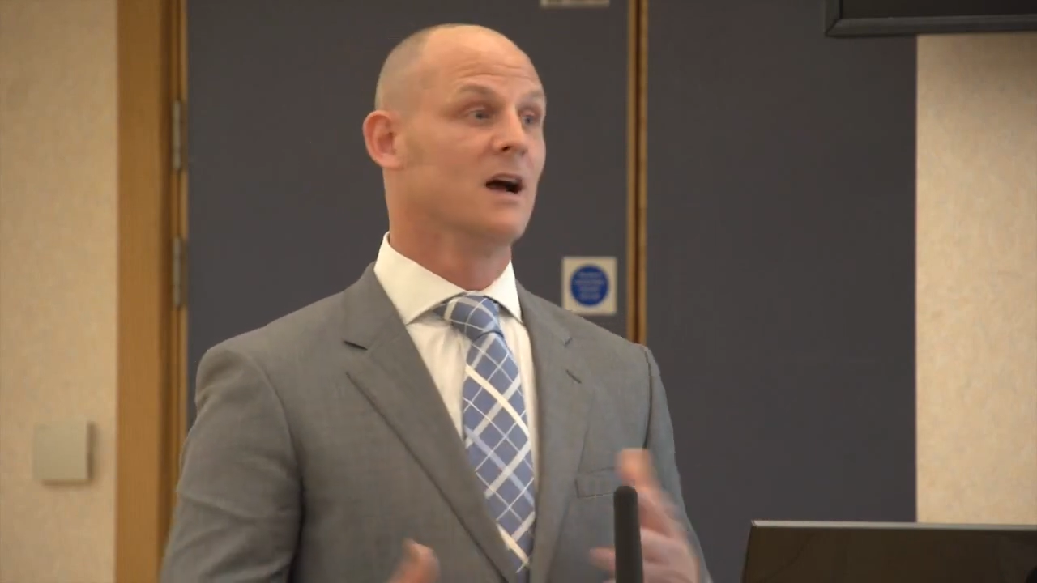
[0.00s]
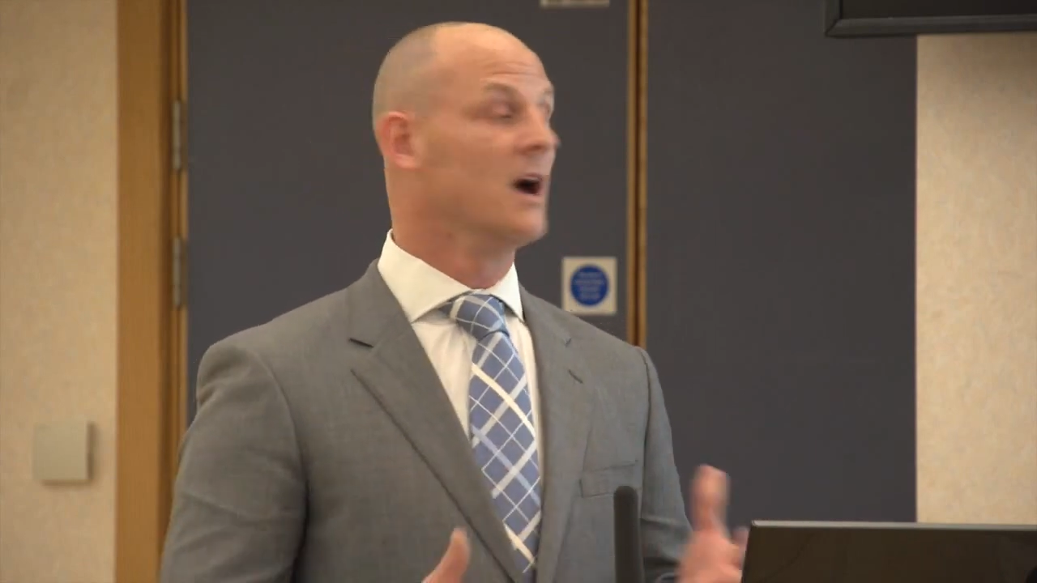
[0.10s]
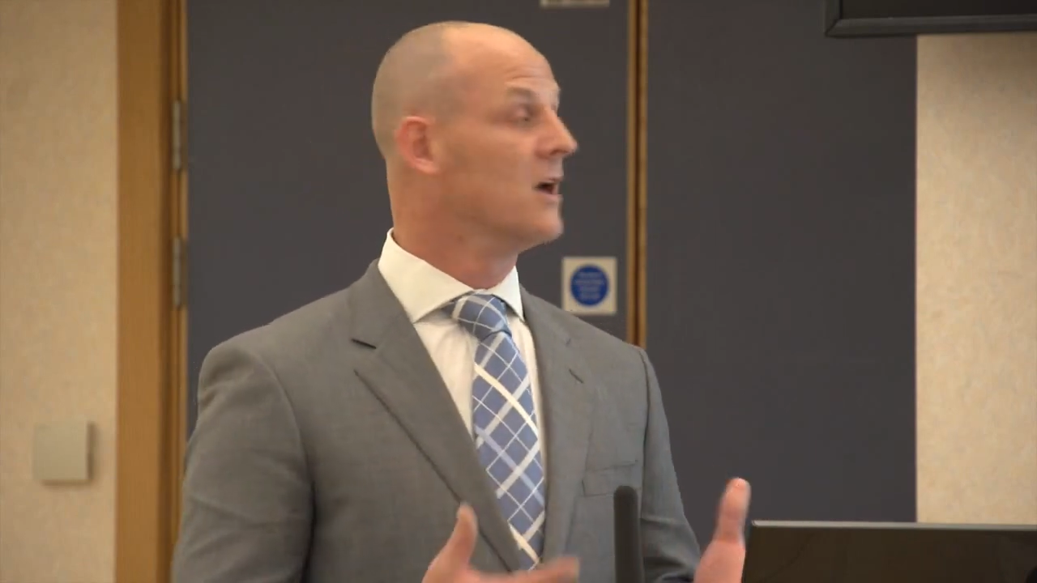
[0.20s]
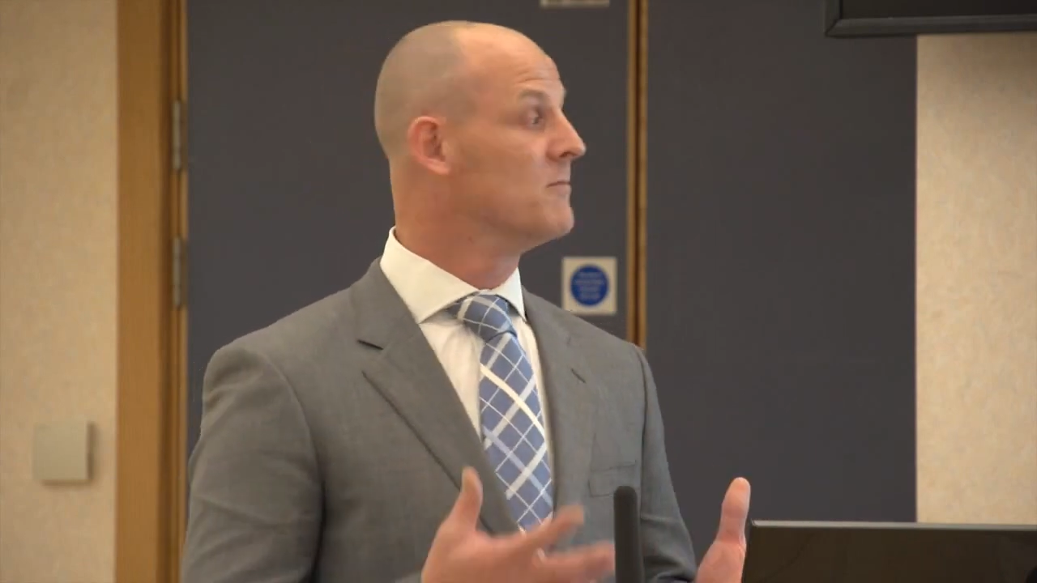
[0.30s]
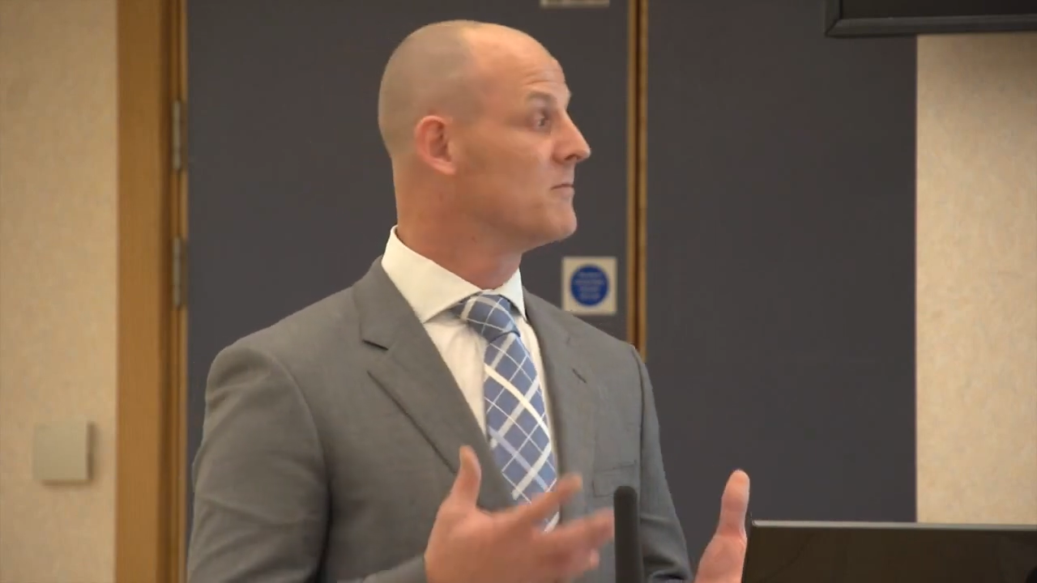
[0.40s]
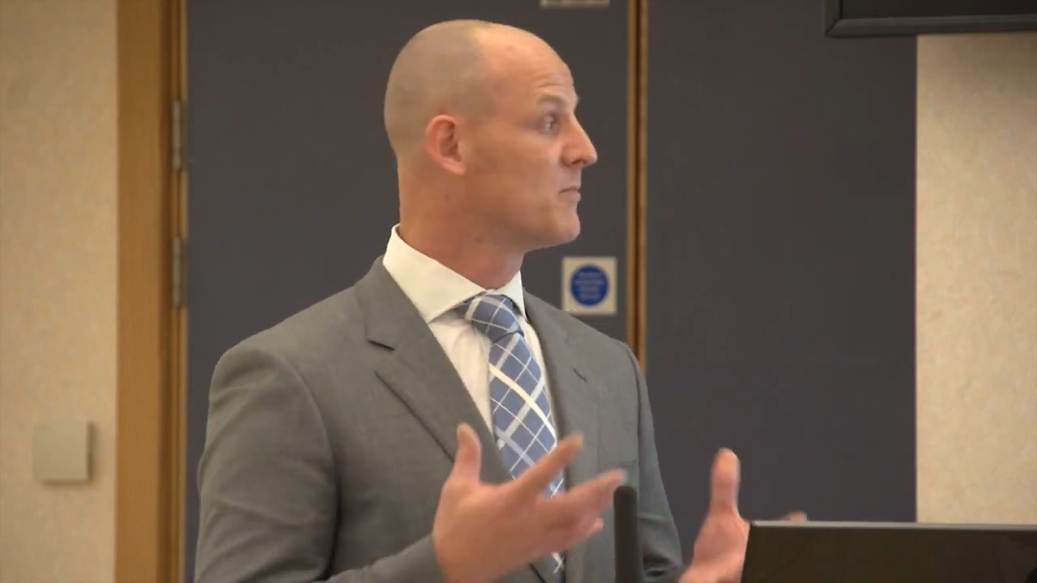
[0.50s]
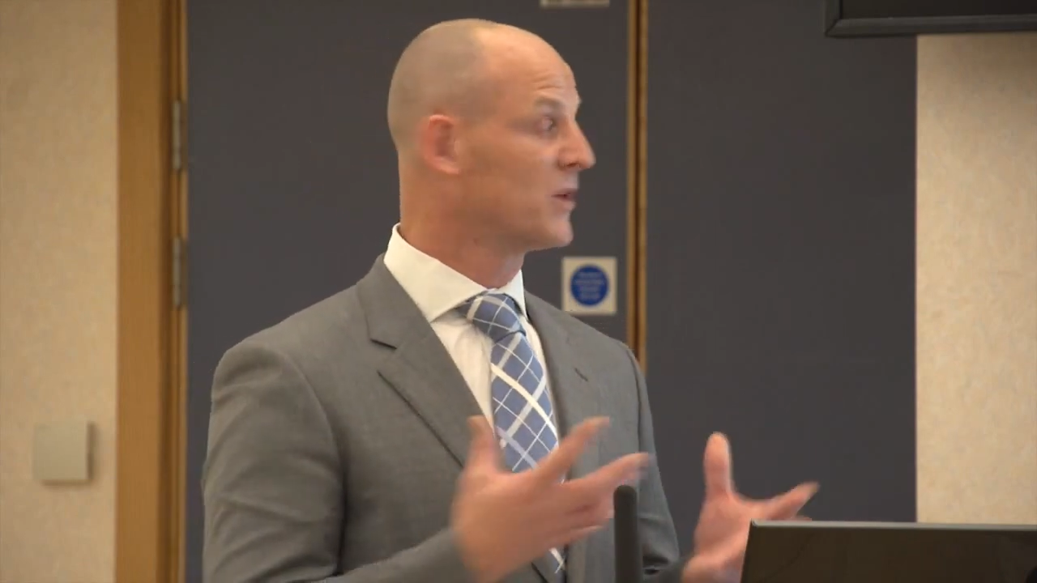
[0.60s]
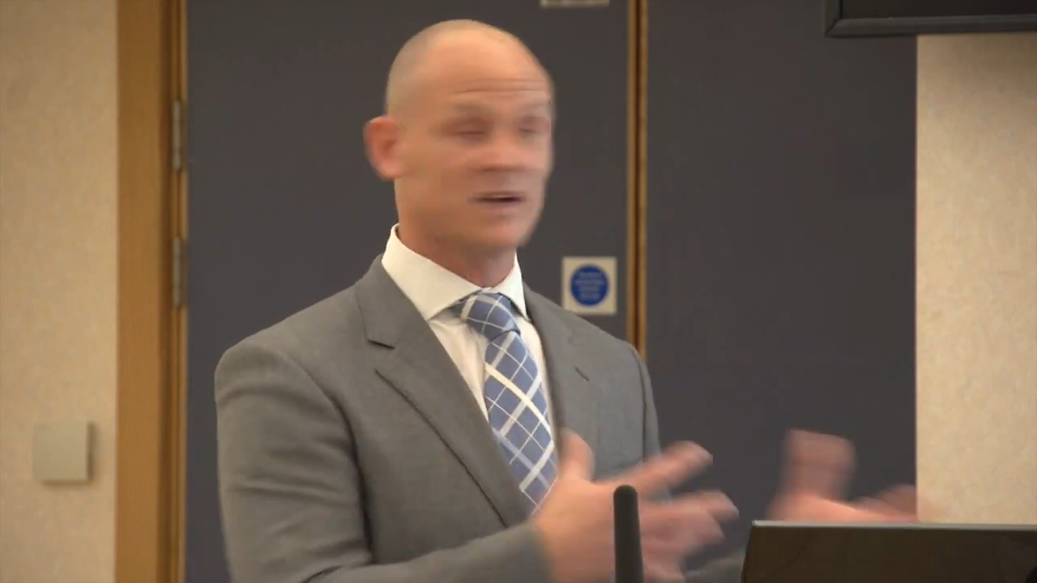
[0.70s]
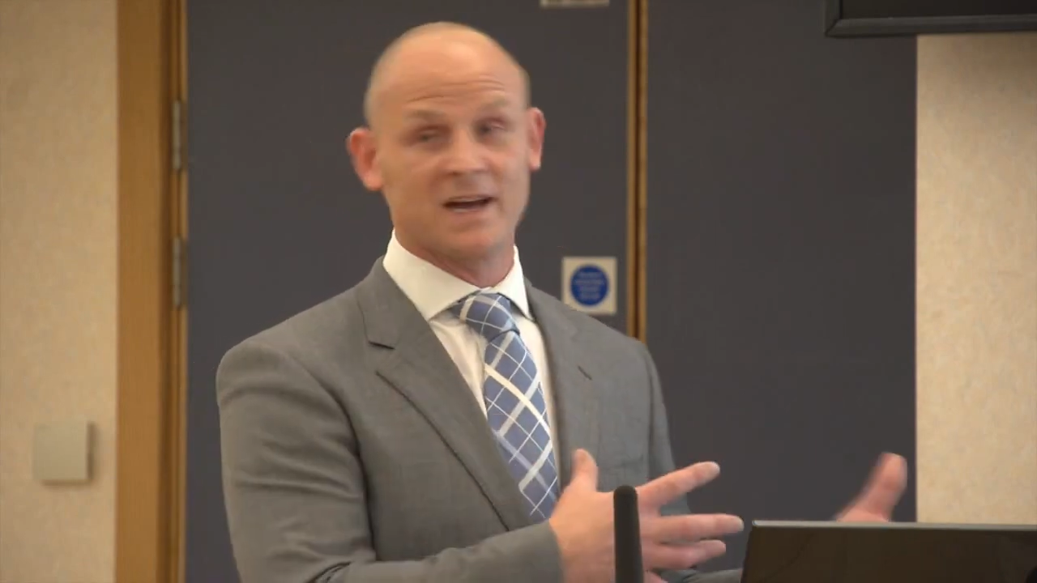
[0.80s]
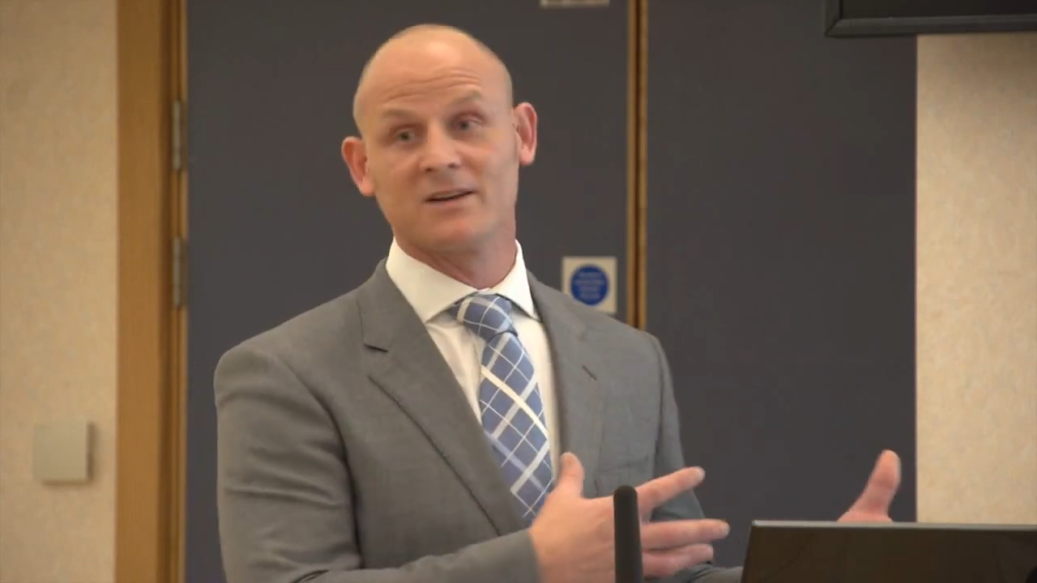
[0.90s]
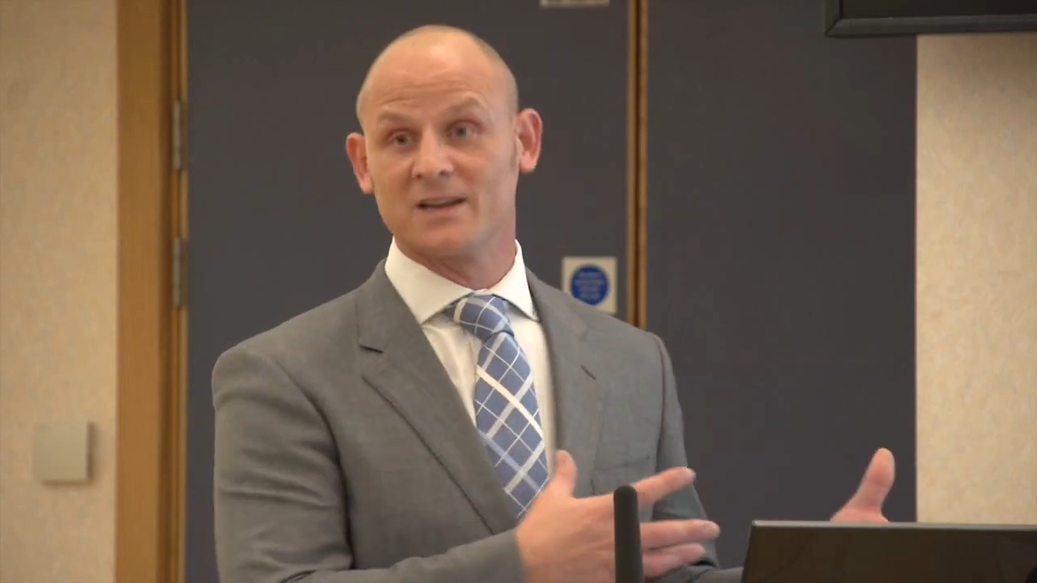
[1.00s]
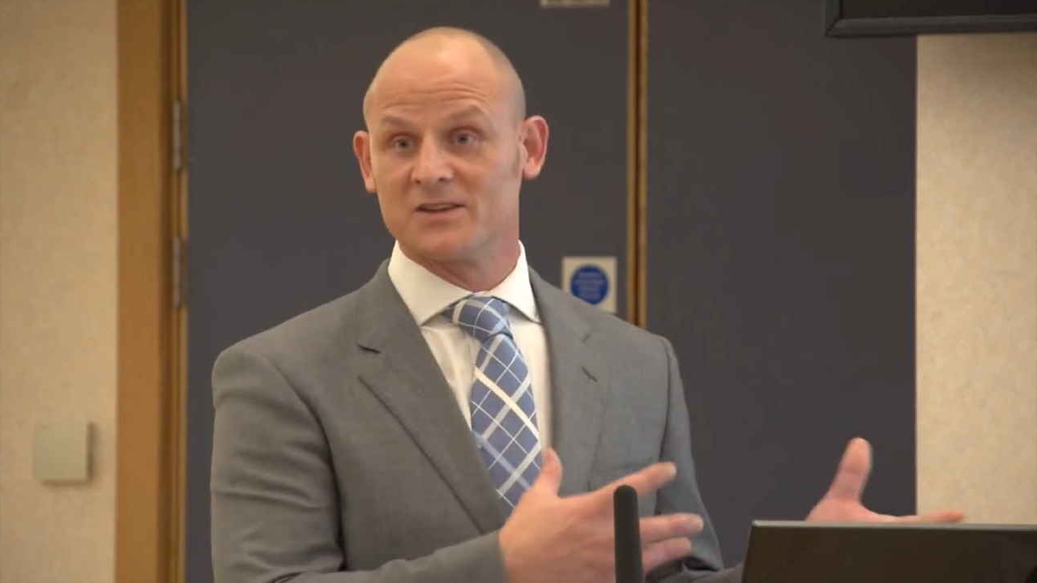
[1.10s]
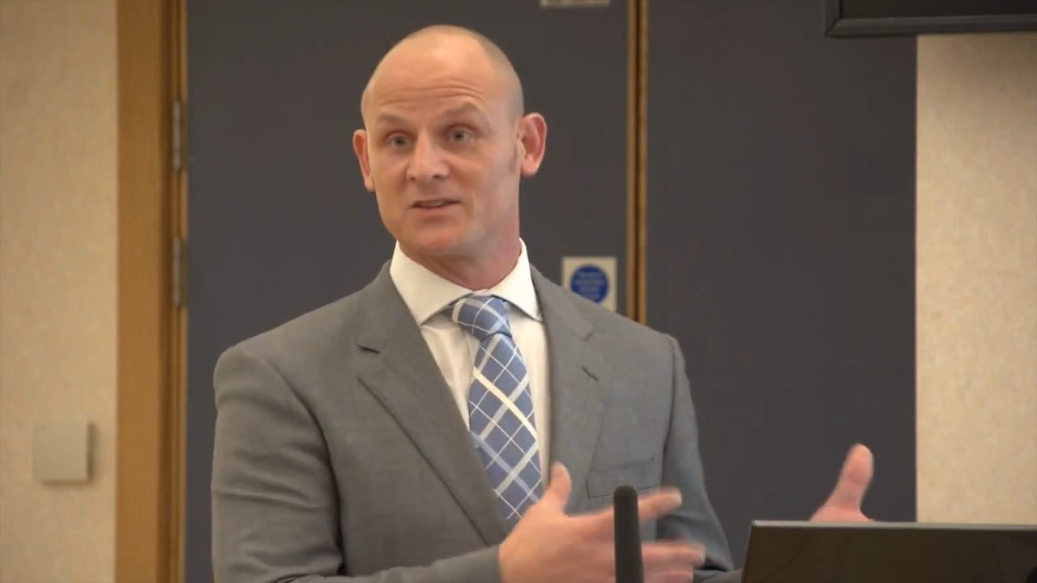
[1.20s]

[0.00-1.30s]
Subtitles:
But again,